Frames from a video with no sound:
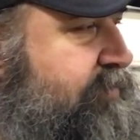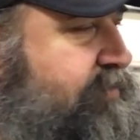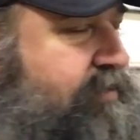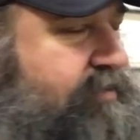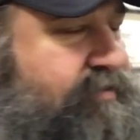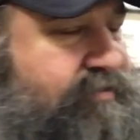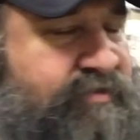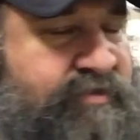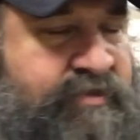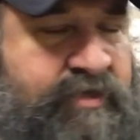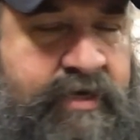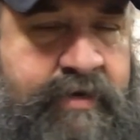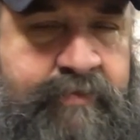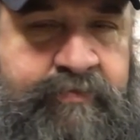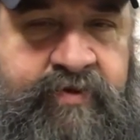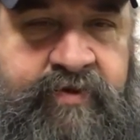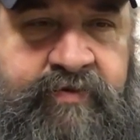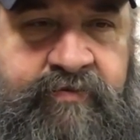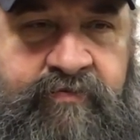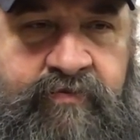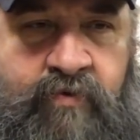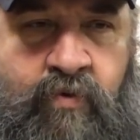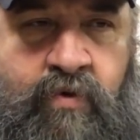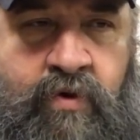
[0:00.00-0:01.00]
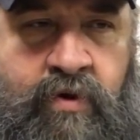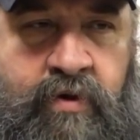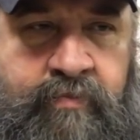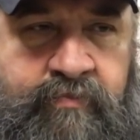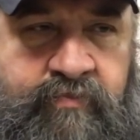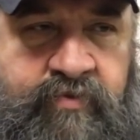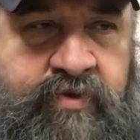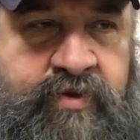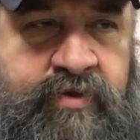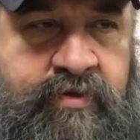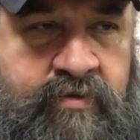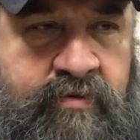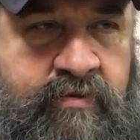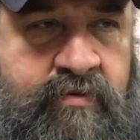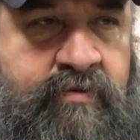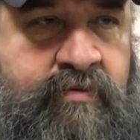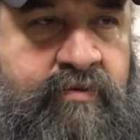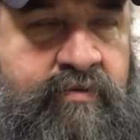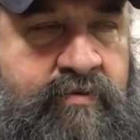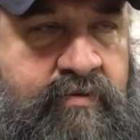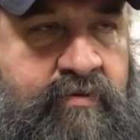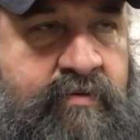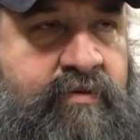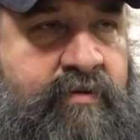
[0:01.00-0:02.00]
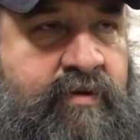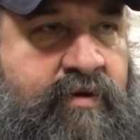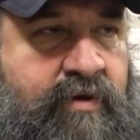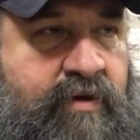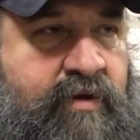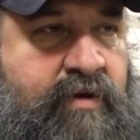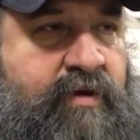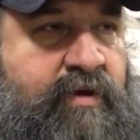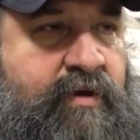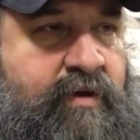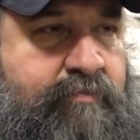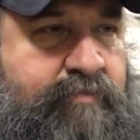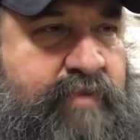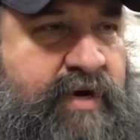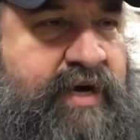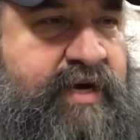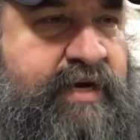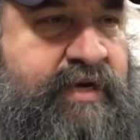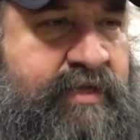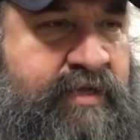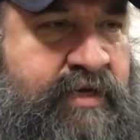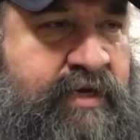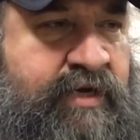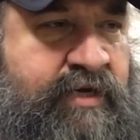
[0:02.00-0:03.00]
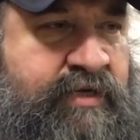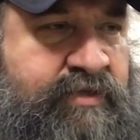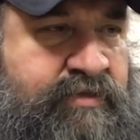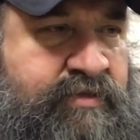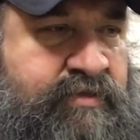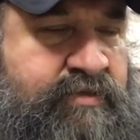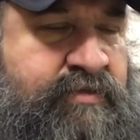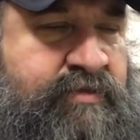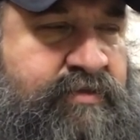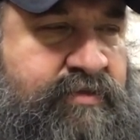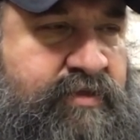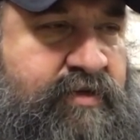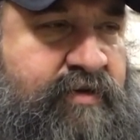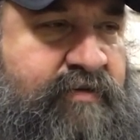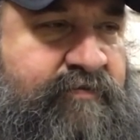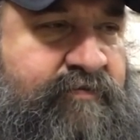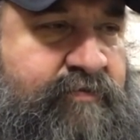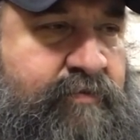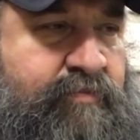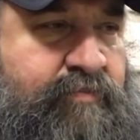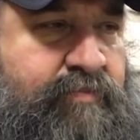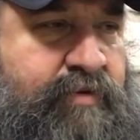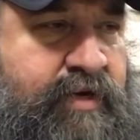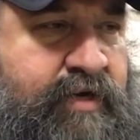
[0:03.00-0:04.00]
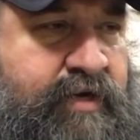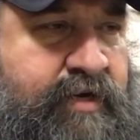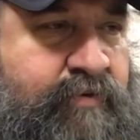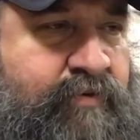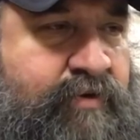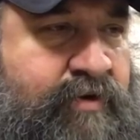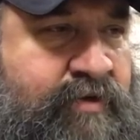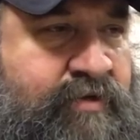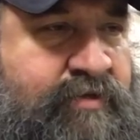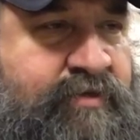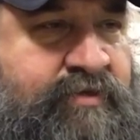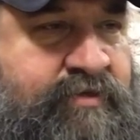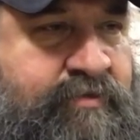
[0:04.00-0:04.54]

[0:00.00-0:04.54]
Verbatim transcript: you know, shapes and forms and body lines and stuff from body work